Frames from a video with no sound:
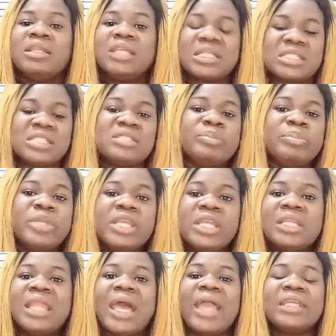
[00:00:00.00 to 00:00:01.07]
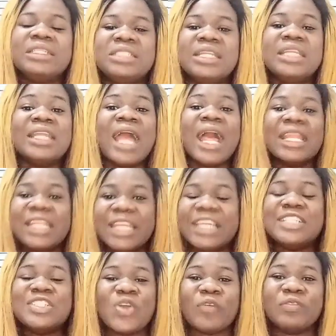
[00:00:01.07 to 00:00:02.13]
that is being like the
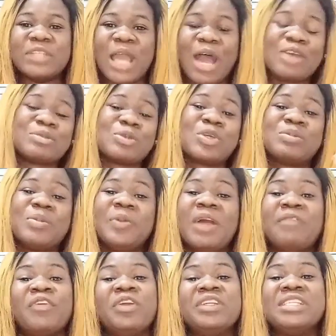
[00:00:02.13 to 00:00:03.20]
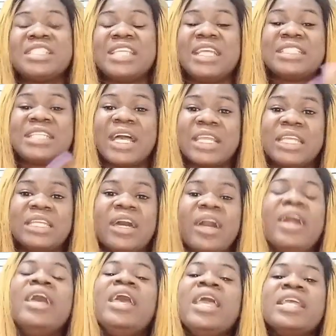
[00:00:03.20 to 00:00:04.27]
landlady of the house, because people have already started tagging her.
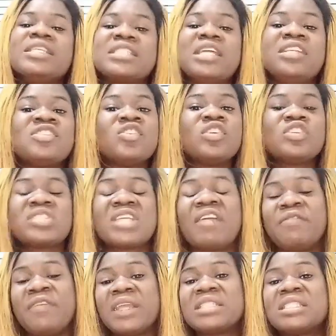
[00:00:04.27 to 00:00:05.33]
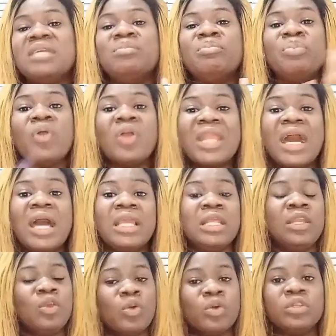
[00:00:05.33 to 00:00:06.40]
He said it's not just affecting Bola
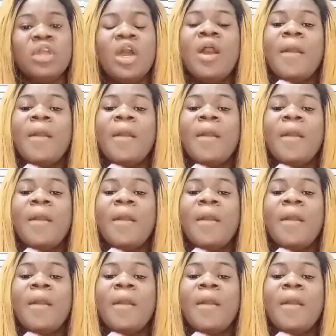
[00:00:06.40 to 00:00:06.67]
alone,